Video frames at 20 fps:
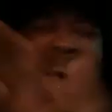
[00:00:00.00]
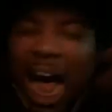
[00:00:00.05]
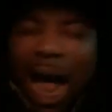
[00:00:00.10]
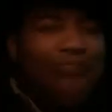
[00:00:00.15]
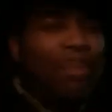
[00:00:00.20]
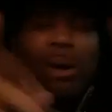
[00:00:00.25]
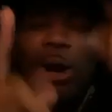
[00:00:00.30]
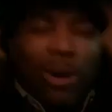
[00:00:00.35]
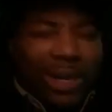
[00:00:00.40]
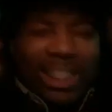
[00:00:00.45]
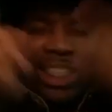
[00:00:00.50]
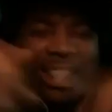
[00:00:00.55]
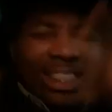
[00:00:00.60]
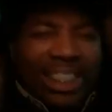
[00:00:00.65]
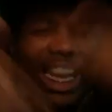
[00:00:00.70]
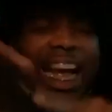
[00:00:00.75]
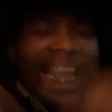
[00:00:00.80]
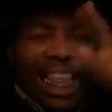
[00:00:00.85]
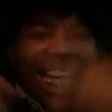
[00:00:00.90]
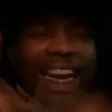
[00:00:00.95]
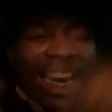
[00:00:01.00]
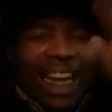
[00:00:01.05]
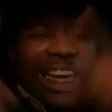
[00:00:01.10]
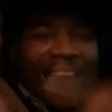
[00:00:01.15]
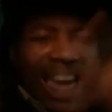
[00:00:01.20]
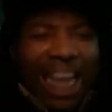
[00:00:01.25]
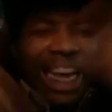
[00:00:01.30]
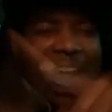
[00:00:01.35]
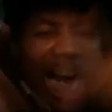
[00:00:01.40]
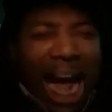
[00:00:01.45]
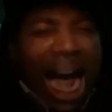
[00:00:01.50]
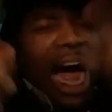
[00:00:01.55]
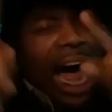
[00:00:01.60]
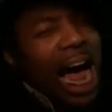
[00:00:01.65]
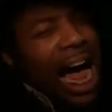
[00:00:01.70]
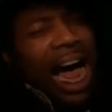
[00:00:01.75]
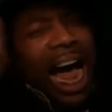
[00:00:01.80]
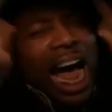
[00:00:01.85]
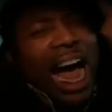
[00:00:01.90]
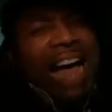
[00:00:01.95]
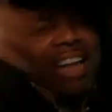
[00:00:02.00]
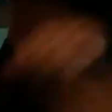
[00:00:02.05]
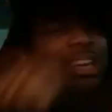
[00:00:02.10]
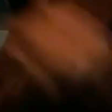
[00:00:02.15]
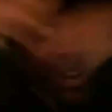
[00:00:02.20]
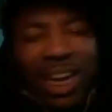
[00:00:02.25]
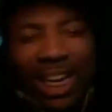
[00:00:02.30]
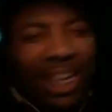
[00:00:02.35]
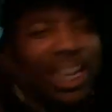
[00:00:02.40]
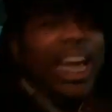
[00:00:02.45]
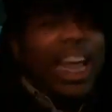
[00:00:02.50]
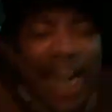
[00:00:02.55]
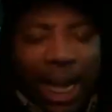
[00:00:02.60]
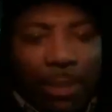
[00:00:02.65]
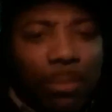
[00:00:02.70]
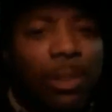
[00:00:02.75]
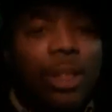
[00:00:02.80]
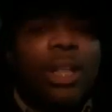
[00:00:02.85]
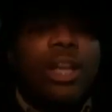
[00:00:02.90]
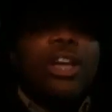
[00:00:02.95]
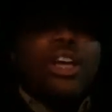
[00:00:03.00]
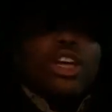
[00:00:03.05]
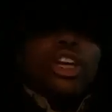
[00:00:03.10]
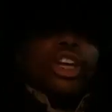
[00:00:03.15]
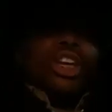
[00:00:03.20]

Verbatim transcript: I'm going to say that again. Ah, you didn't get it.